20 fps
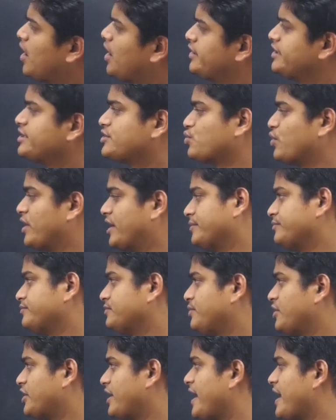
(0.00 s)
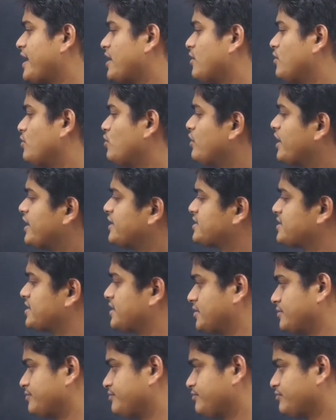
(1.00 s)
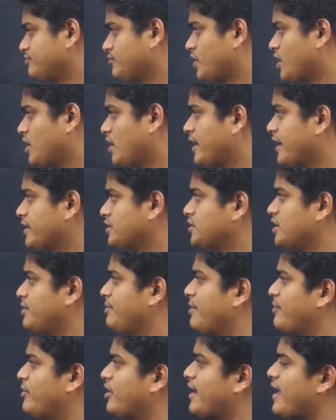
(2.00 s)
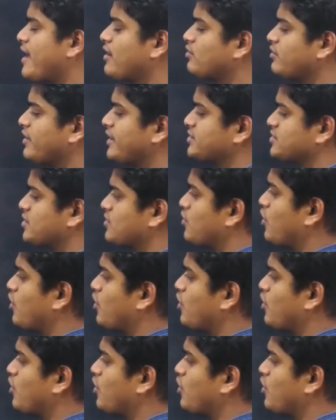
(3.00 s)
this one, for rarer to denser. Okay, so remember rarer to denser